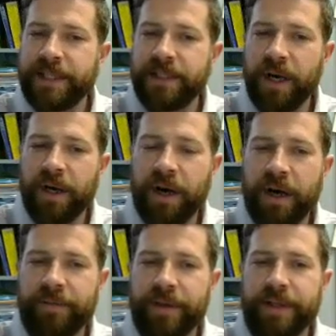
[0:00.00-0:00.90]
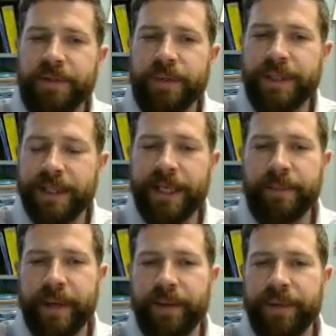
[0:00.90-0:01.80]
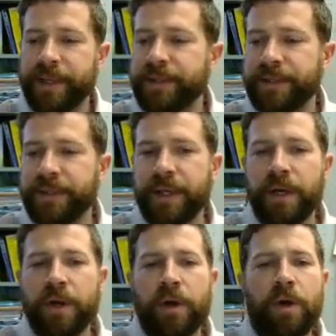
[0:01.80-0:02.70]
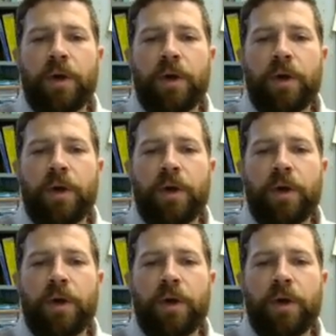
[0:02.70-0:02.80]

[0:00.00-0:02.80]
If that's not obvious, let's think about this.